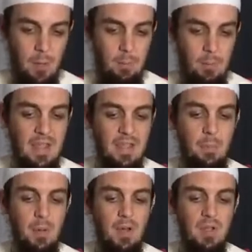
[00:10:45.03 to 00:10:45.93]
may the
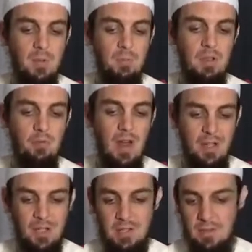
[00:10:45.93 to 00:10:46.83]
person be
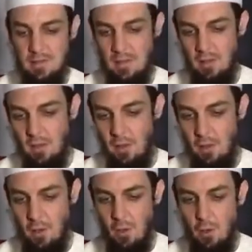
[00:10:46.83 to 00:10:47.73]
wretched
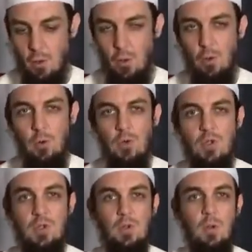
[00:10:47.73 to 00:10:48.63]
whose